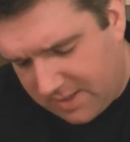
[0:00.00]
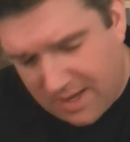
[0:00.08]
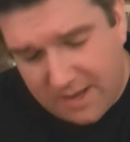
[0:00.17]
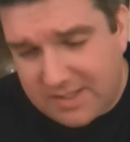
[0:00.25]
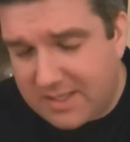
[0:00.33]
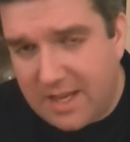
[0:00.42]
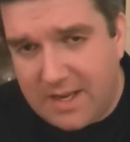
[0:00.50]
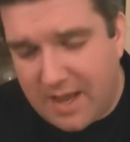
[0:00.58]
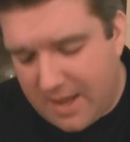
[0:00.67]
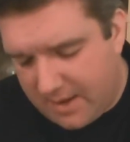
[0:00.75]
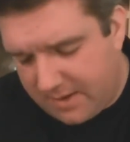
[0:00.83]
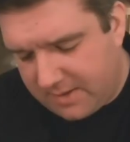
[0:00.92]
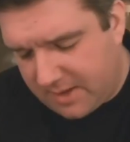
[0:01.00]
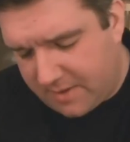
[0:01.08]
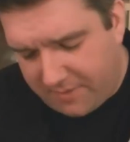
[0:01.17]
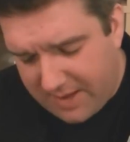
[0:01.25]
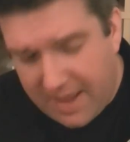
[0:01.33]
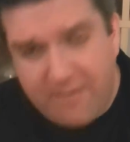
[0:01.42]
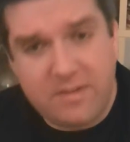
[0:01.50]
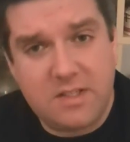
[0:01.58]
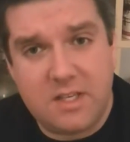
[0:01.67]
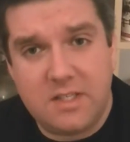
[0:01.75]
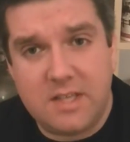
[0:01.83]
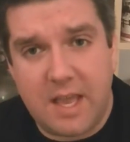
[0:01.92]
As I said, I think even
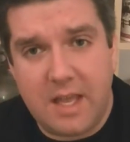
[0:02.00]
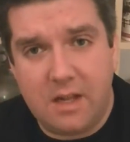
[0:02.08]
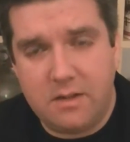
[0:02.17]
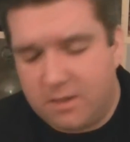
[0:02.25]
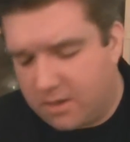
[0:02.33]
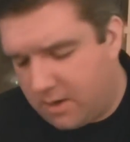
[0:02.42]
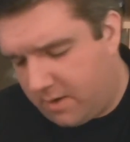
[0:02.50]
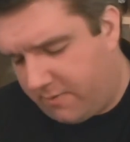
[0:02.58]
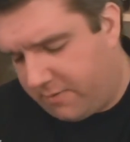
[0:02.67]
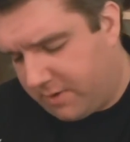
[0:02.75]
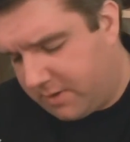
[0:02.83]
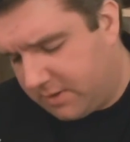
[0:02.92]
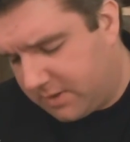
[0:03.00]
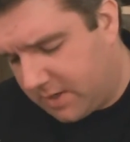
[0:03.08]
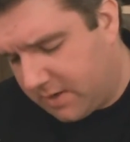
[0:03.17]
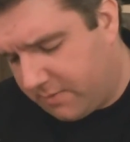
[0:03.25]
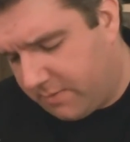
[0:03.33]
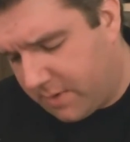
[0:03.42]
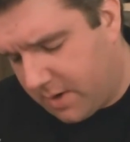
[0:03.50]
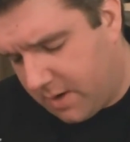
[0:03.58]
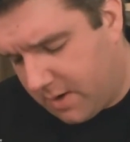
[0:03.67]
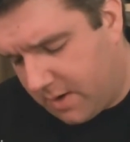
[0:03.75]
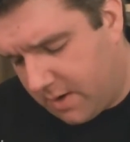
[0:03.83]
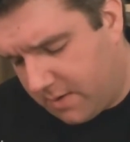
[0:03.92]
since Keelan took over as kind
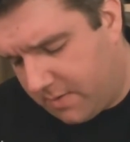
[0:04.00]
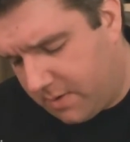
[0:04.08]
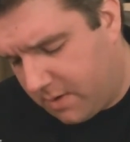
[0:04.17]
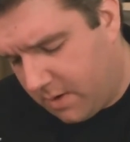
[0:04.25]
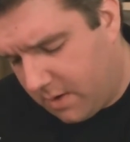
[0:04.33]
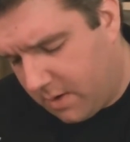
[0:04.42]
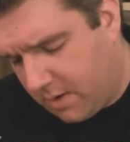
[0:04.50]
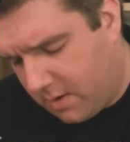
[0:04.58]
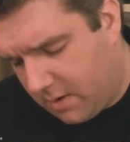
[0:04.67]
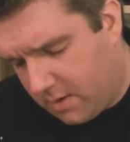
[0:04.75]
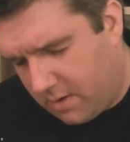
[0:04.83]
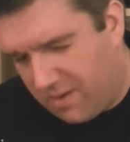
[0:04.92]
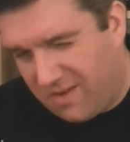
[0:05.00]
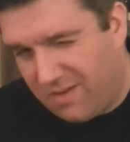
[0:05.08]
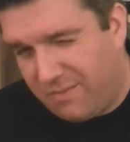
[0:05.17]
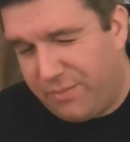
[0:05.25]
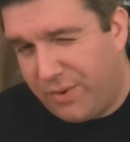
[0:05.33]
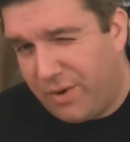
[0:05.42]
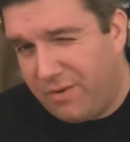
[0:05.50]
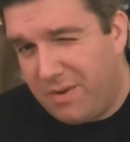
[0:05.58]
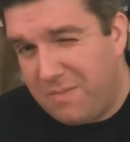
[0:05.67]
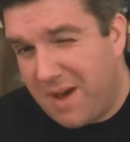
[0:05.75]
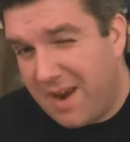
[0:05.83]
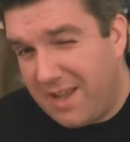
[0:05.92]
of brewery
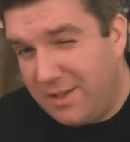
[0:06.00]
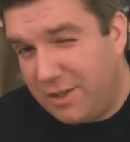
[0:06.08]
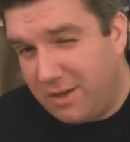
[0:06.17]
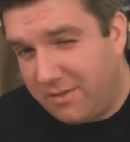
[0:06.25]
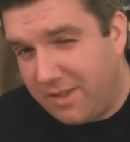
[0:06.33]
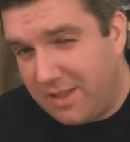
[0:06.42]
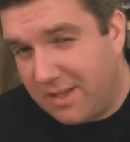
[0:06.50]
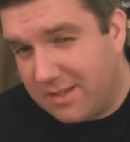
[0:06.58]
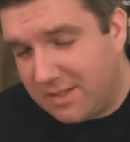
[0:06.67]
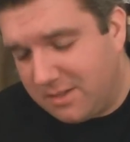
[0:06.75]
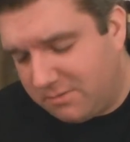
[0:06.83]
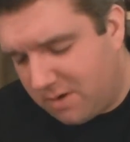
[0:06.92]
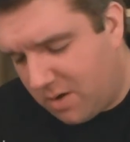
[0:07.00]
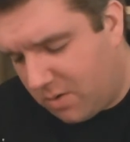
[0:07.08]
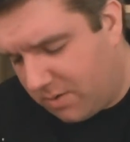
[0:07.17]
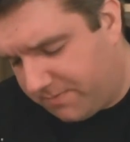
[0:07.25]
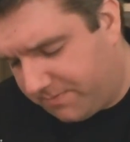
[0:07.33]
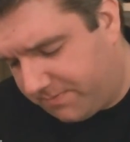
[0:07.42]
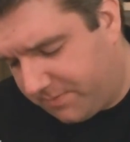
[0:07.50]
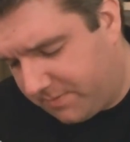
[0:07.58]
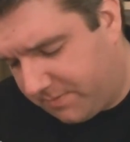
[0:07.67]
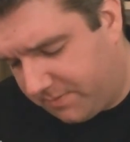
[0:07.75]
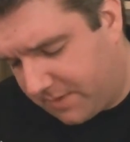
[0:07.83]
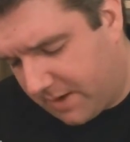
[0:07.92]
manager, I think that's his role.
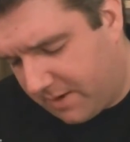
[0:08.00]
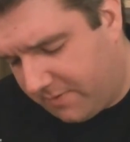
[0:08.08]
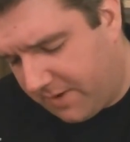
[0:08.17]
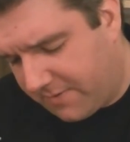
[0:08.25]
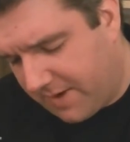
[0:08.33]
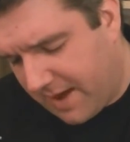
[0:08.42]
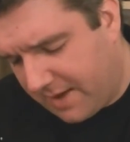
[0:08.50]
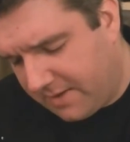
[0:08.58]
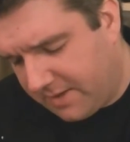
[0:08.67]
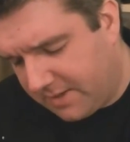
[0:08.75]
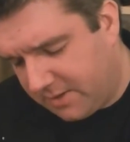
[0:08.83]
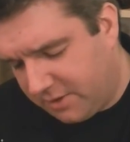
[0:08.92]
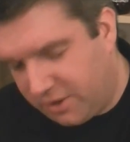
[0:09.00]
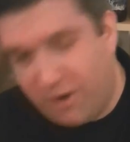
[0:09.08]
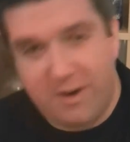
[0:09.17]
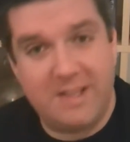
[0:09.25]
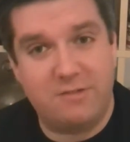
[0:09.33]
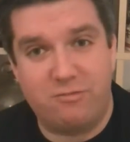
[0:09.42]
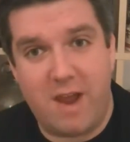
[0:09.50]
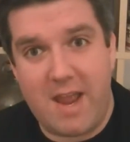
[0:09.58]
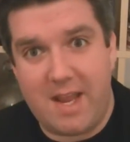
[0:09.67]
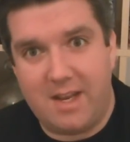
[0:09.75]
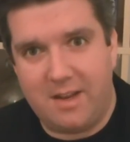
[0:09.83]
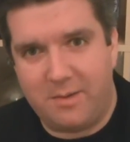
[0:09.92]
I don't think I've had this during his
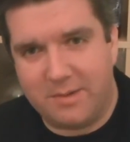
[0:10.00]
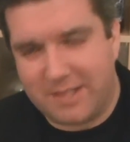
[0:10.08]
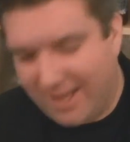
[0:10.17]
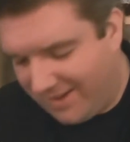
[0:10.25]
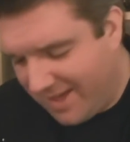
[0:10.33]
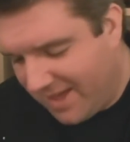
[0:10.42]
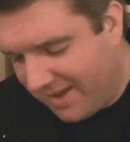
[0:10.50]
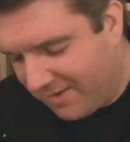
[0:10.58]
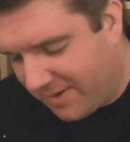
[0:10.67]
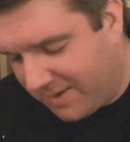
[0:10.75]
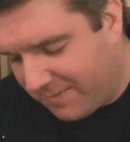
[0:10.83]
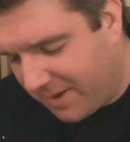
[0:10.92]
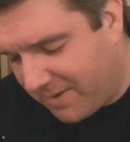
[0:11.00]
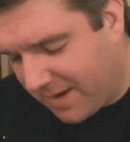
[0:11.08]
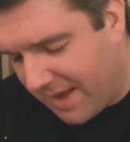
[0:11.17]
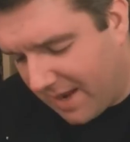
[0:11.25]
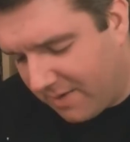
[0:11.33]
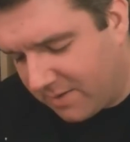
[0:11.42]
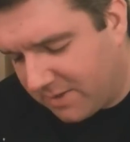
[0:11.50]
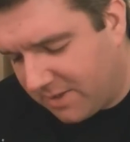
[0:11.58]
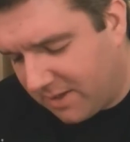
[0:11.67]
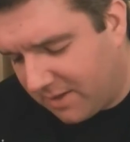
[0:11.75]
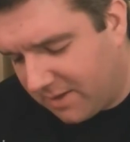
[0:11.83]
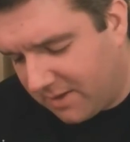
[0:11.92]
reign. He was like, back when Kelly was
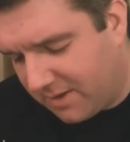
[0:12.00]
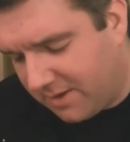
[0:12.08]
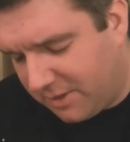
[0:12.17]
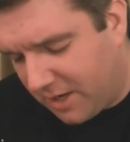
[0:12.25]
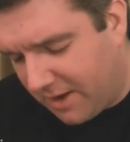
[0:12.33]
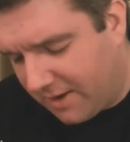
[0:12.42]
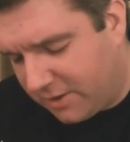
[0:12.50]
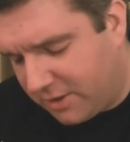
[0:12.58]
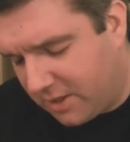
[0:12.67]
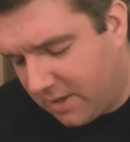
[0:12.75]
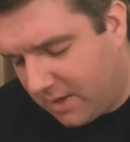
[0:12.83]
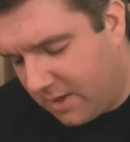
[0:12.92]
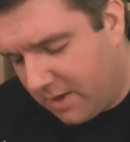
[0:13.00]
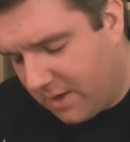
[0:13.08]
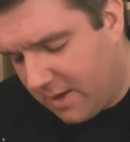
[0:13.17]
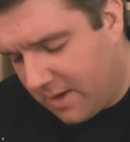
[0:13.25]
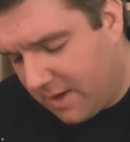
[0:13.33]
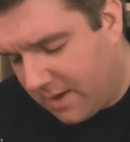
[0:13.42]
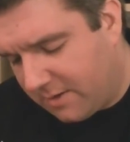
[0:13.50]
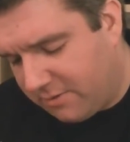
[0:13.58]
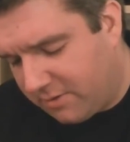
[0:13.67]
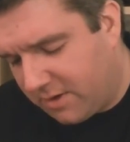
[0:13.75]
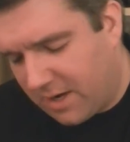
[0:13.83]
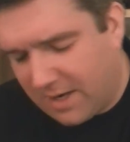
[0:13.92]
still in charge,
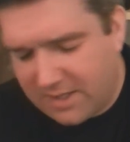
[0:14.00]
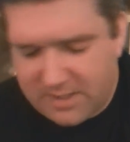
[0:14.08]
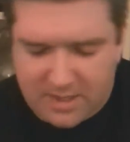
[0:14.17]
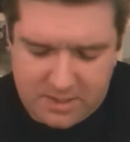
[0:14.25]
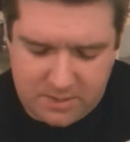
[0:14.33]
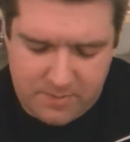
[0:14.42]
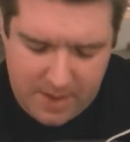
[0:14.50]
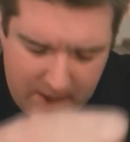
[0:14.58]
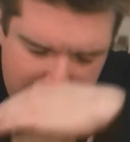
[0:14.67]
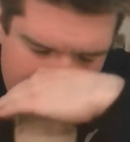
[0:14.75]
I last had this beer.